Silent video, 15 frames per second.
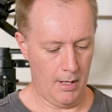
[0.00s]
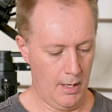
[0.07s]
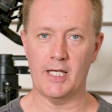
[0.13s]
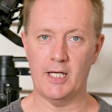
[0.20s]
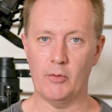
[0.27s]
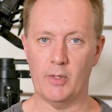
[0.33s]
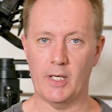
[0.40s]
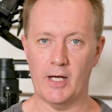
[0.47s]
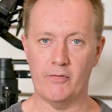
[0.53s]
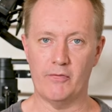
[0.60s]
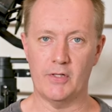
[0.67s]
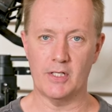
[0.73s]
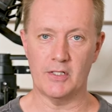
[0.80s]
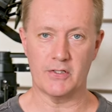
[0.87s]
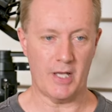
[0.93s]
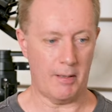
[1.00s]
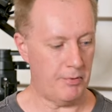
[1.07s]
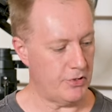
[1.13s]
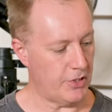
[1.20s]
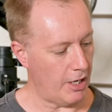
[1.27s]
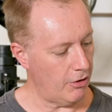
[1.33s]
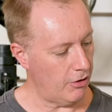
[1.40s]
Here we have these
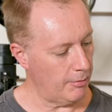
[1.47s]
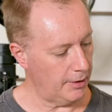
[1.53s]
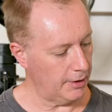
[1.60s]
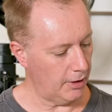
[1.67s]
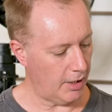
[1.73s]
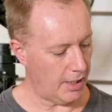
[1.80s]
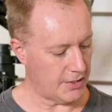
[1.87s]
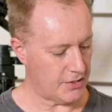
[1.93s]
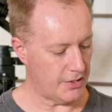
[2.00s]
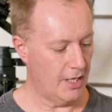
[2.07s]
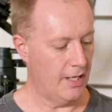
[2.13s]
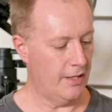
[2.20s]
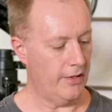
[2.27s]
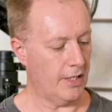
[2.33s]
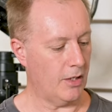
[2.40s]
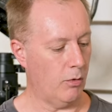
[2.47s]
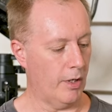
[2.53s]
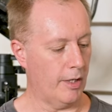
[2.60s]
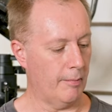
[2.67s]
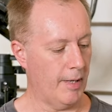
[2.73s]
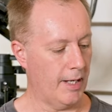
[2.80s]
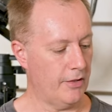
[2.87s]
Aputure Amaran lights. They're
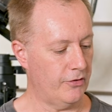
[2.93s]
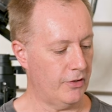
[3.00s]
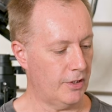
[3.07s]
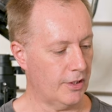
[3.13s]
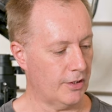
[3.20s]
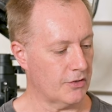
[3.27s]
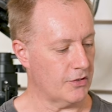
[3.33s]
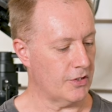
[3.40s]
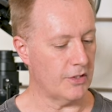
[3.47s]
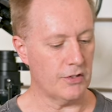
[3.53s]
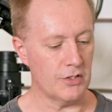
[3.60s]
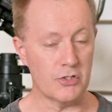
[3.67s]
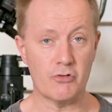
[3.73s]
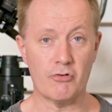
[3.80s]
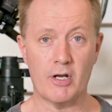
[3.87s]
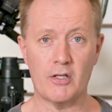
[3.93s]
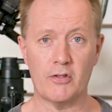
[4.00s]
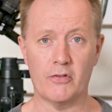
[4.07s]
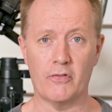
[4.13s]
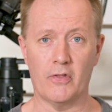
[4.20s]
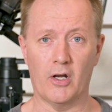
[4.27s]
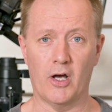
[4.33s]
quite amazing. You can see the
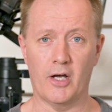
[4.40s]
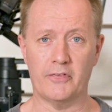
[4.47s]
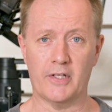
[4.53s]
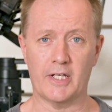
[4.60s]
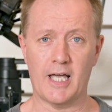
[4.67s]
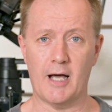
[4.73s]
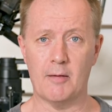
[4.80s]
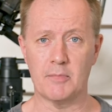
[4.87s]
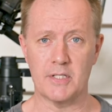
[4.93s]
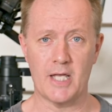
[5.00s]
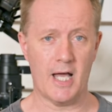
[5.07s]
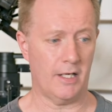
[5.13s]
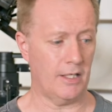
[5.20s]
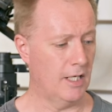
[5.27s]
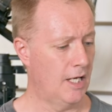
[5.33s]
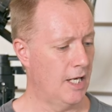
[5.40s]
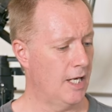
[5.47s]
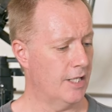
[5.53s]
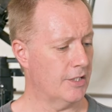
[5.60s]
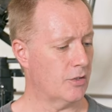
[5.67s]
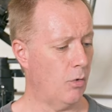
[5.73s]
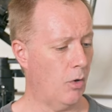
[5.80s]
strength of the light that comes out.
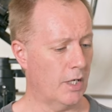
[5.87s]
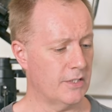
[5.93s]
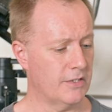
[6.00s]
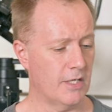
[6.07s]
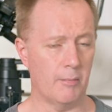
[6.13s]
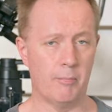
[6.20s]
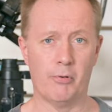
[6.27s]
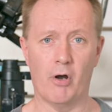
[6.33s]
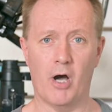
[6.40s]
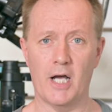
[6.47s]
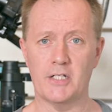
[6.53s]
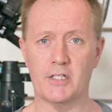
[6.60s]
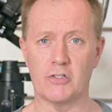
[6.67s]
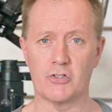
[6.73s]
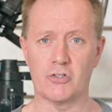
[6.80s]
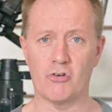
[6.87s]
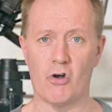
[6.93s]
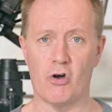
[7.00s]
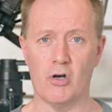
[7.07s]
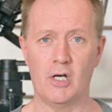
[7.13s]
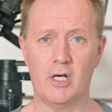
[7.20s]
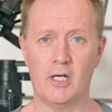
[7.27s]
It's quite uh, bright and
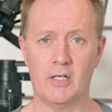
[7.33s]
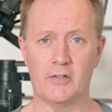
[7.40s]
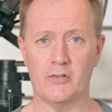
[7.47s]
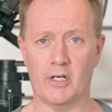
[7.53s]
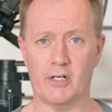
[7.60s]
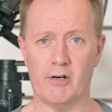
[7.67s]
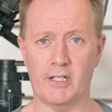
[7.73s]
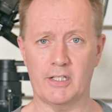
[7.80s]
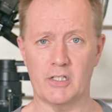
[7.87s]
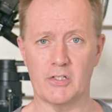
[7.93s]
strong. So I crank